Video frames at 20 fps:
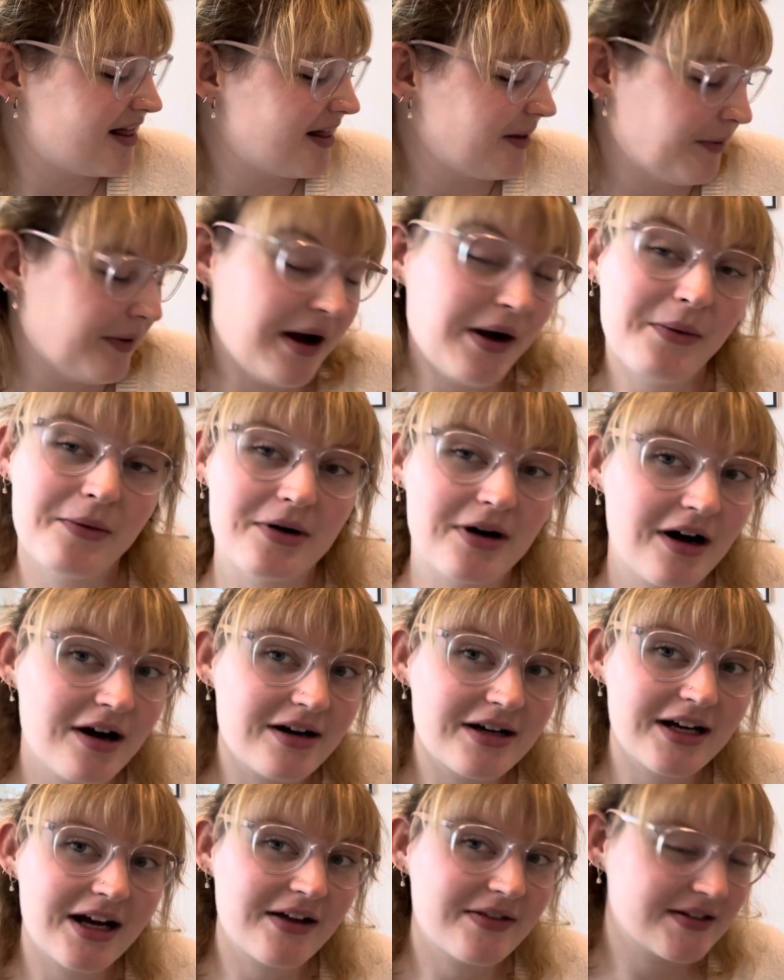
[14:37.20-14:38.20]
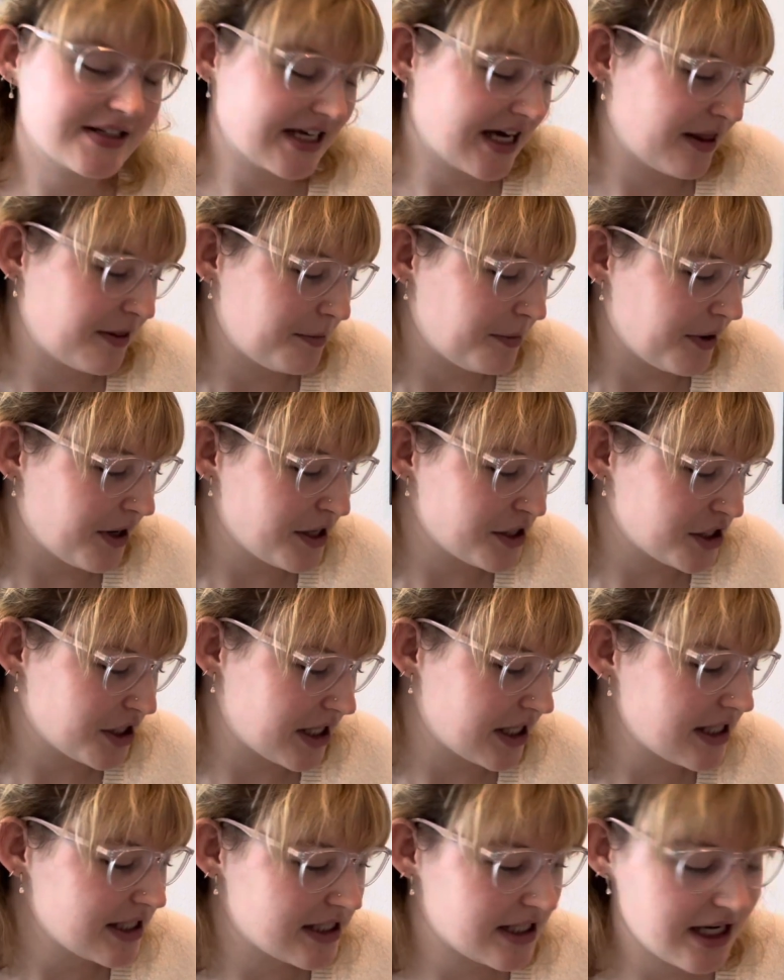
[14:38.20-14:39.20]
Wow, we're already on the 10th
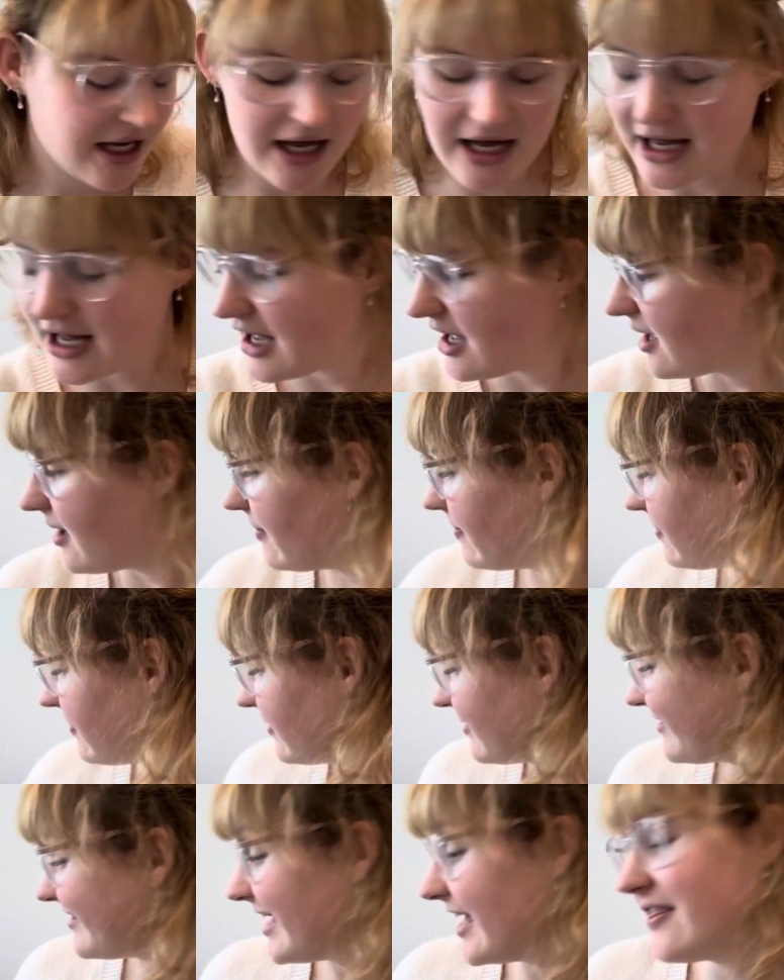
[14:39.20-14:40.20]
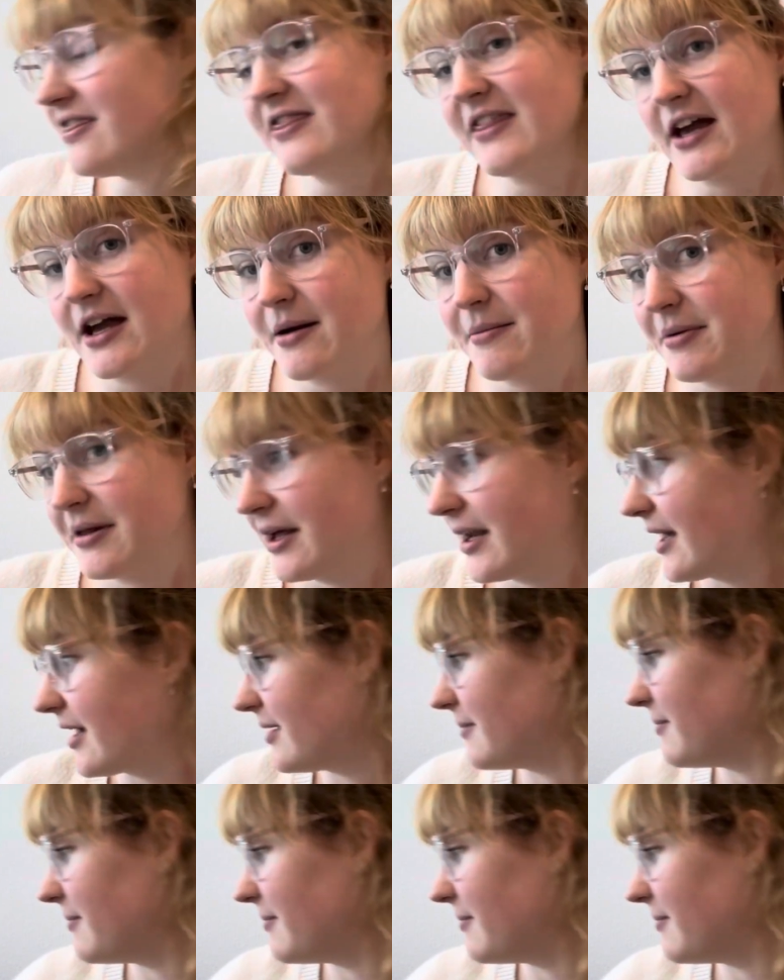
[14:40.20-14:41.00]
project. 10th thing I'm planning on